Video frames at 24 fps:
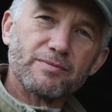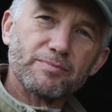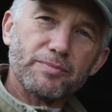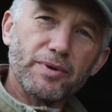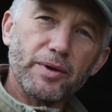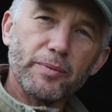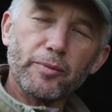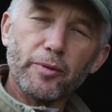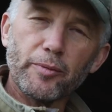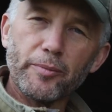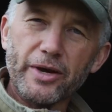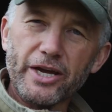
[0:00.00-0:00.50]

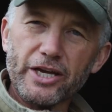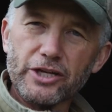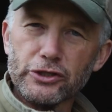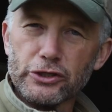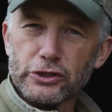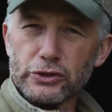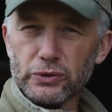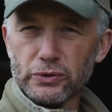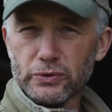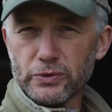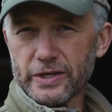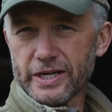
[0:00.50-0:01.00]
People make
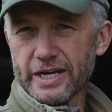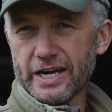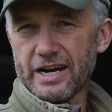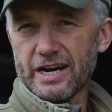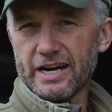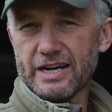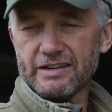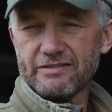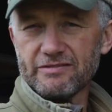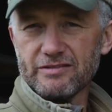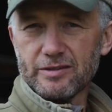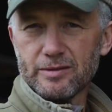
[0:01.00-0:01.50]
jewelry
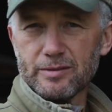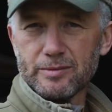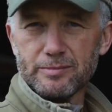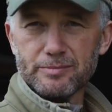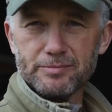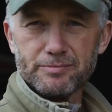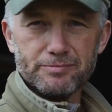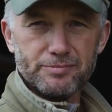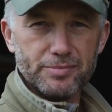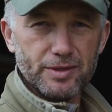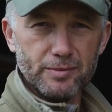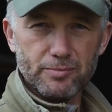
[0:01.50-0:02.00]
out of
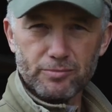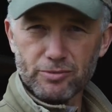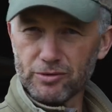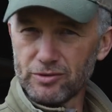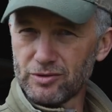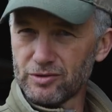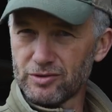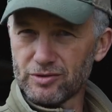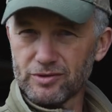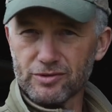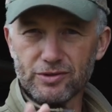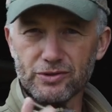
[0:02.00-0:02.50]
them.
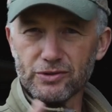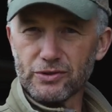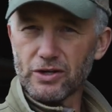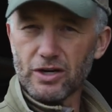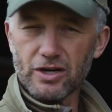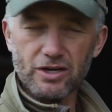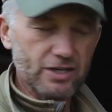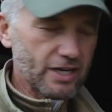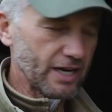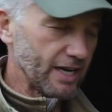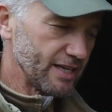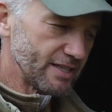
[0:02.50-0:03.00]
People do
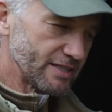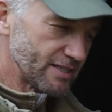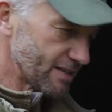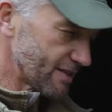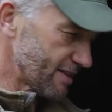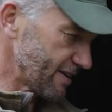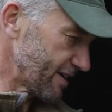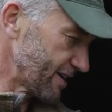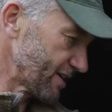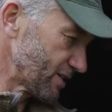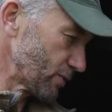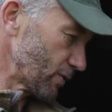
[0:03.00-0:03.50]
all kinds of
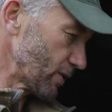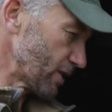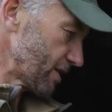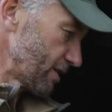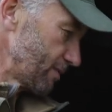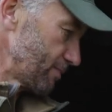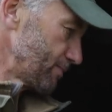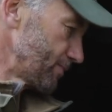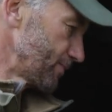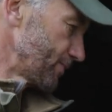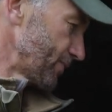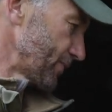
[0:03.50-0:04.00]
things with
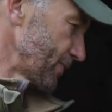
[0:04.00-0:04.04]
them.